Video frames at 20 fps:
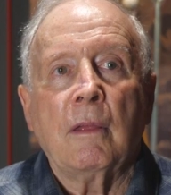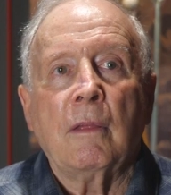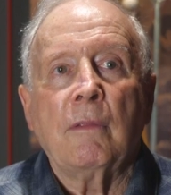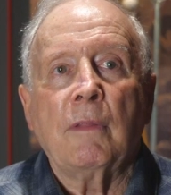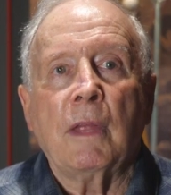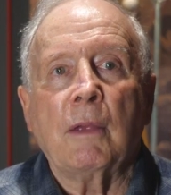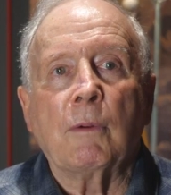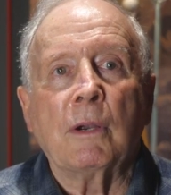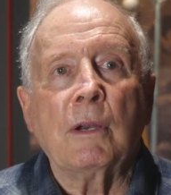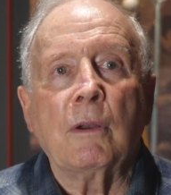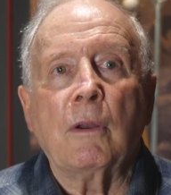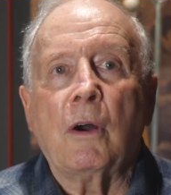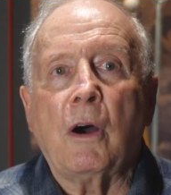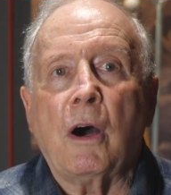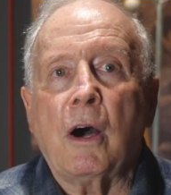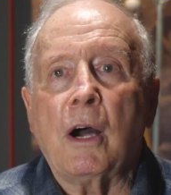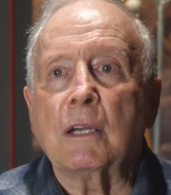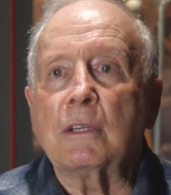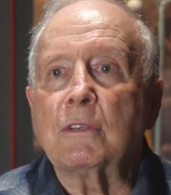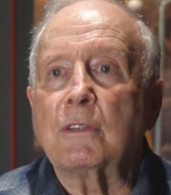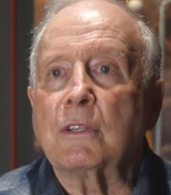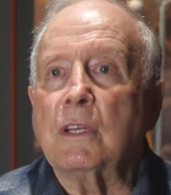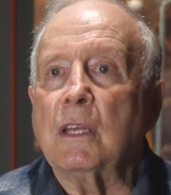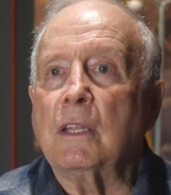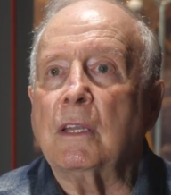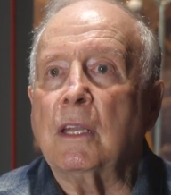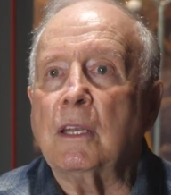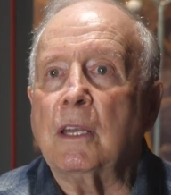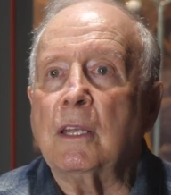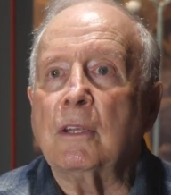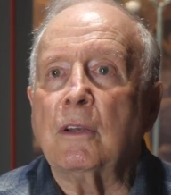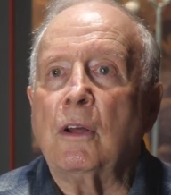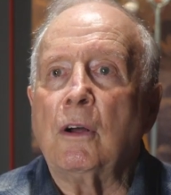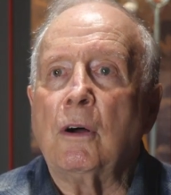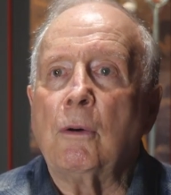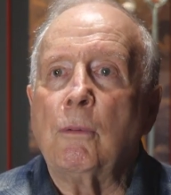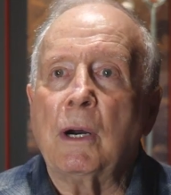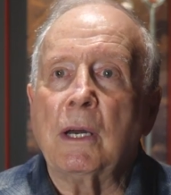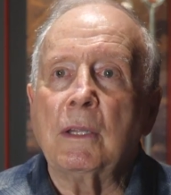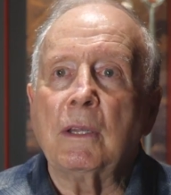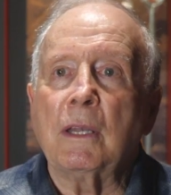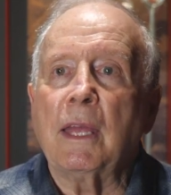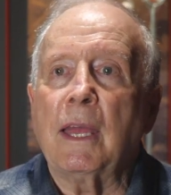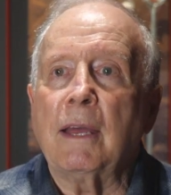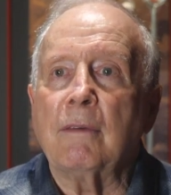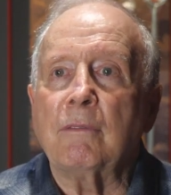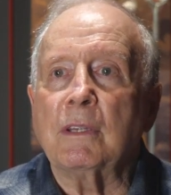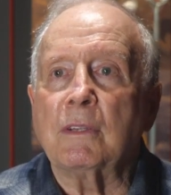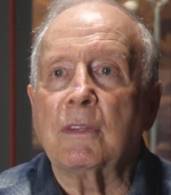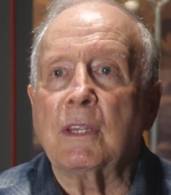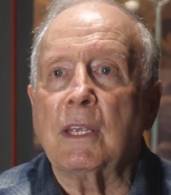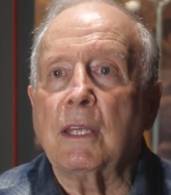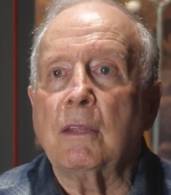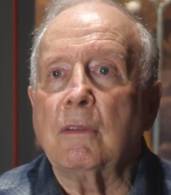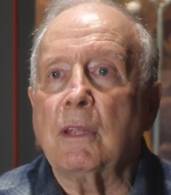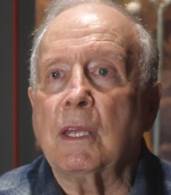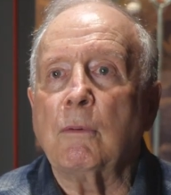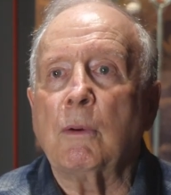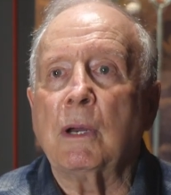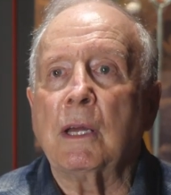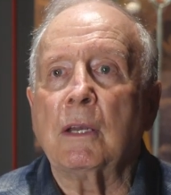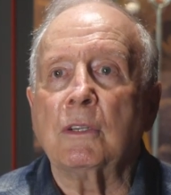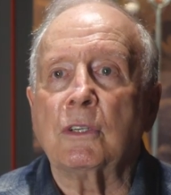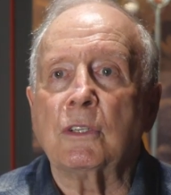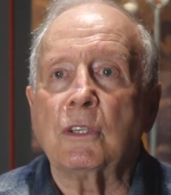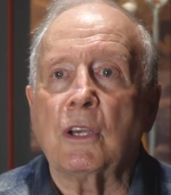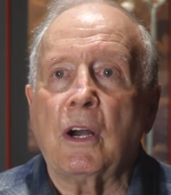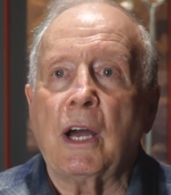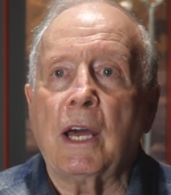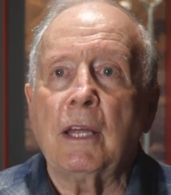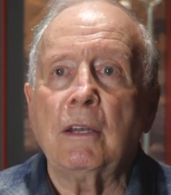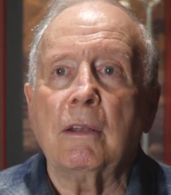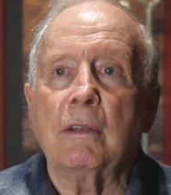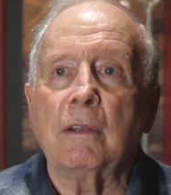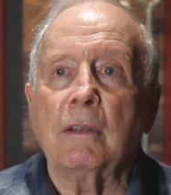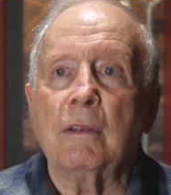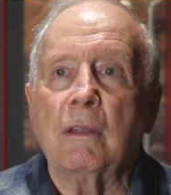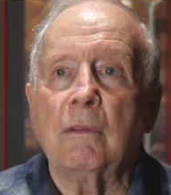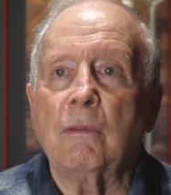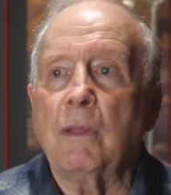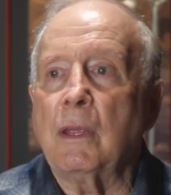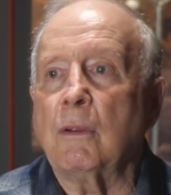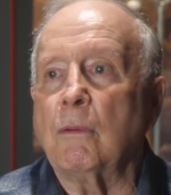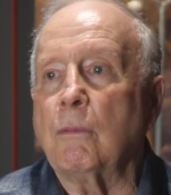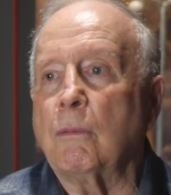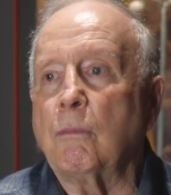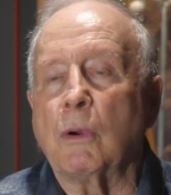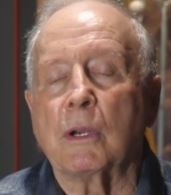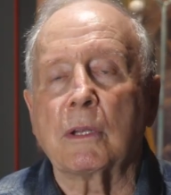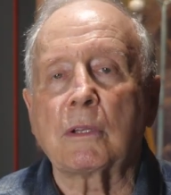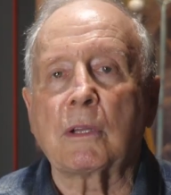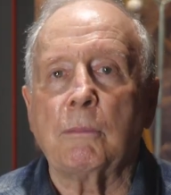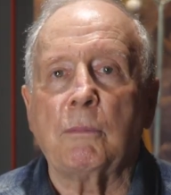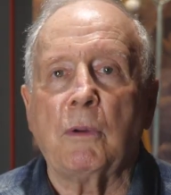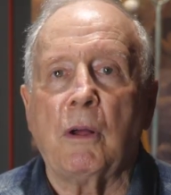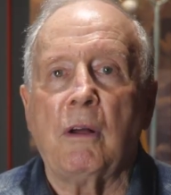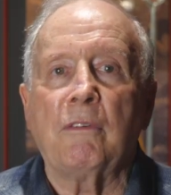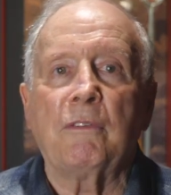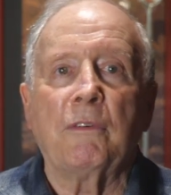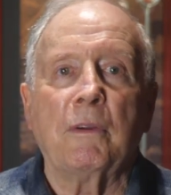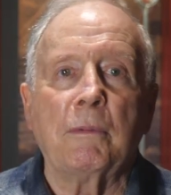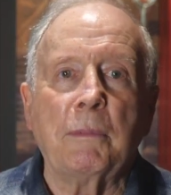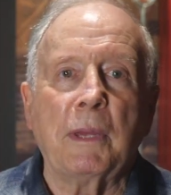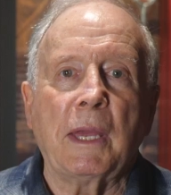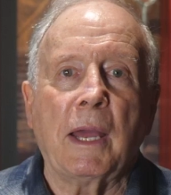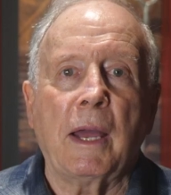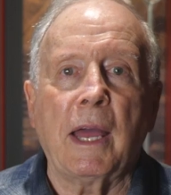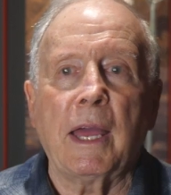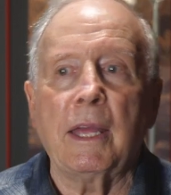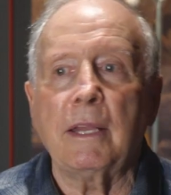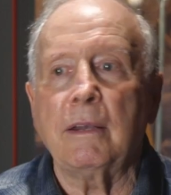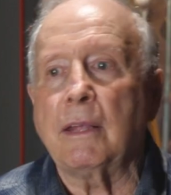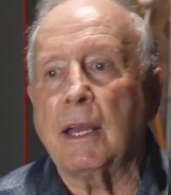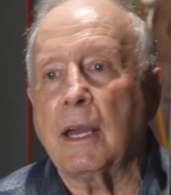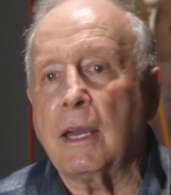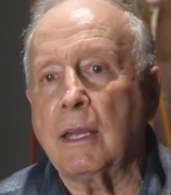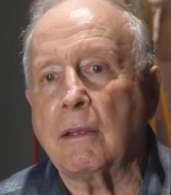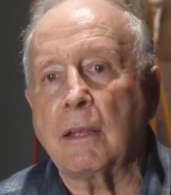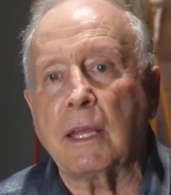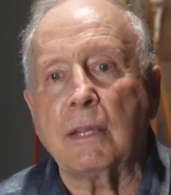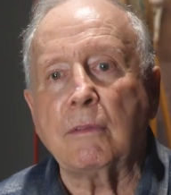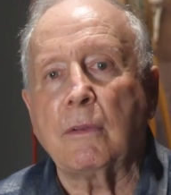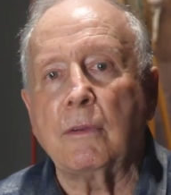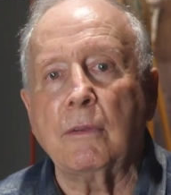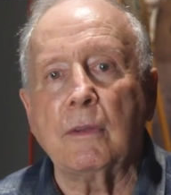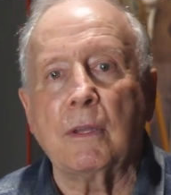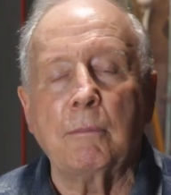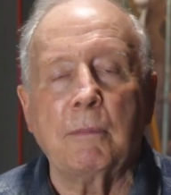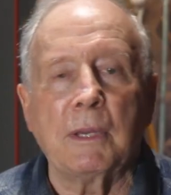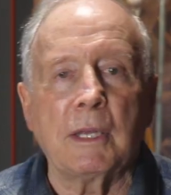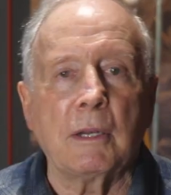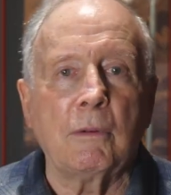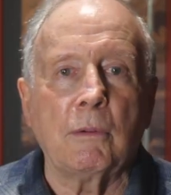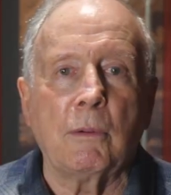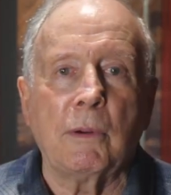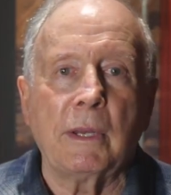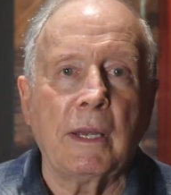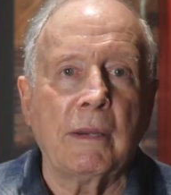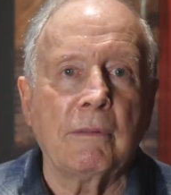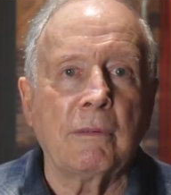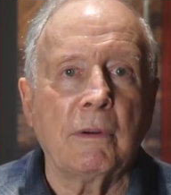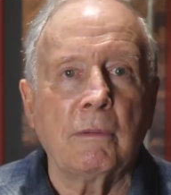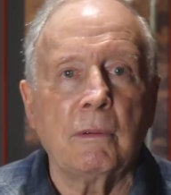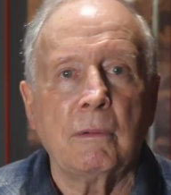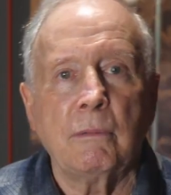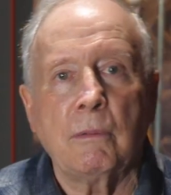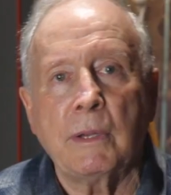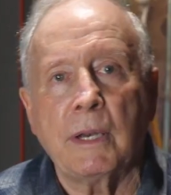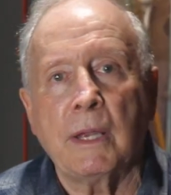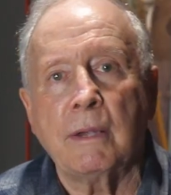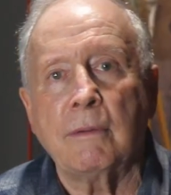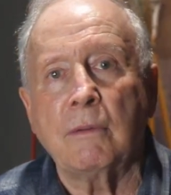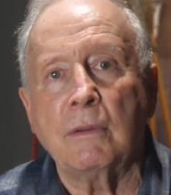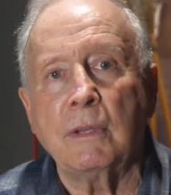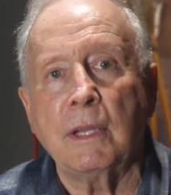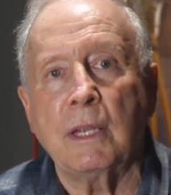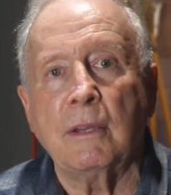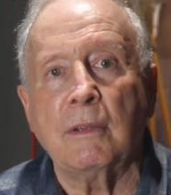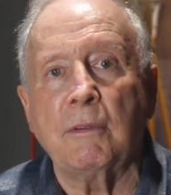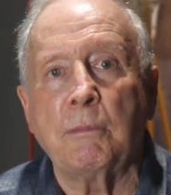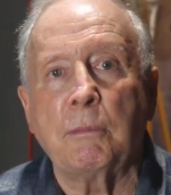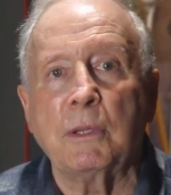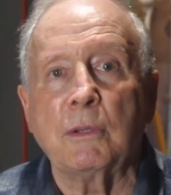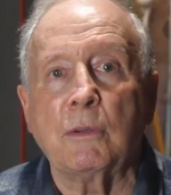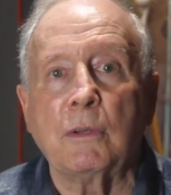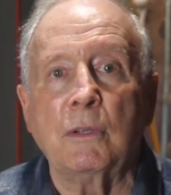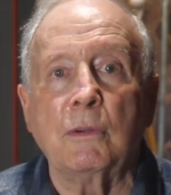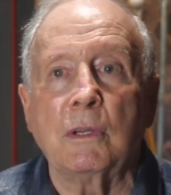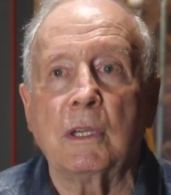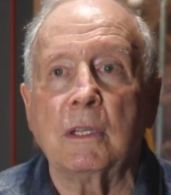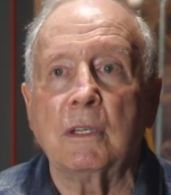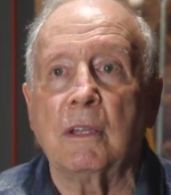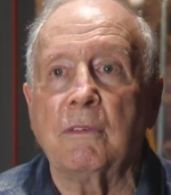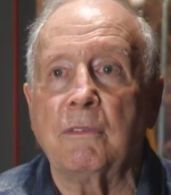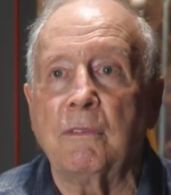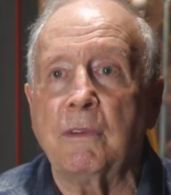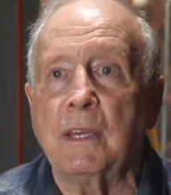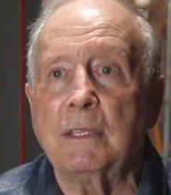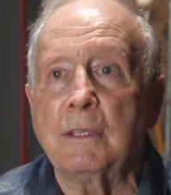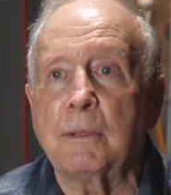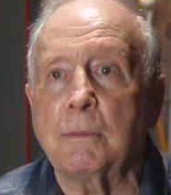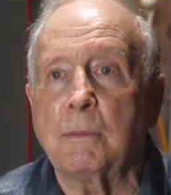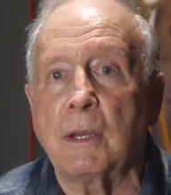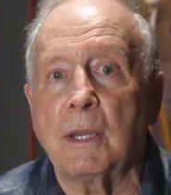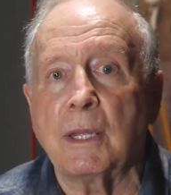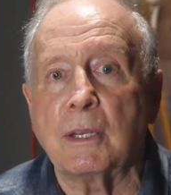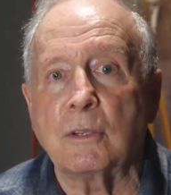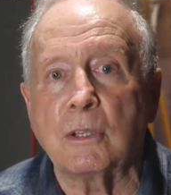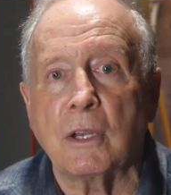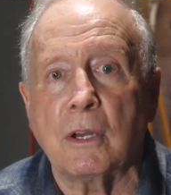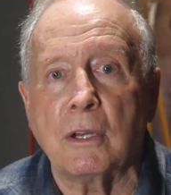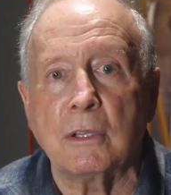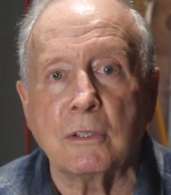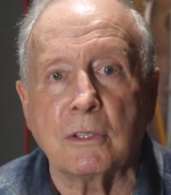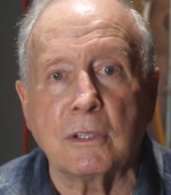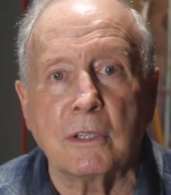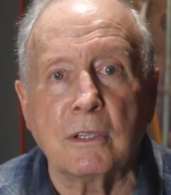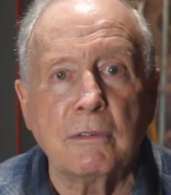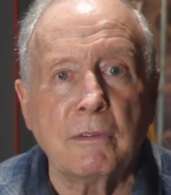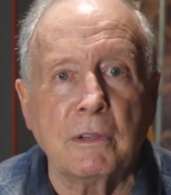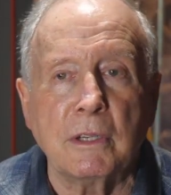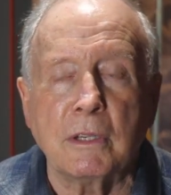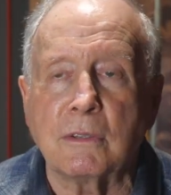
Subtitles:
they weren't hogs, and they didn't all want to have the same. They want a shot, and they would work the ball from behind, guy cut through the middle, whatever. And then they put two good defensemen like John Servey or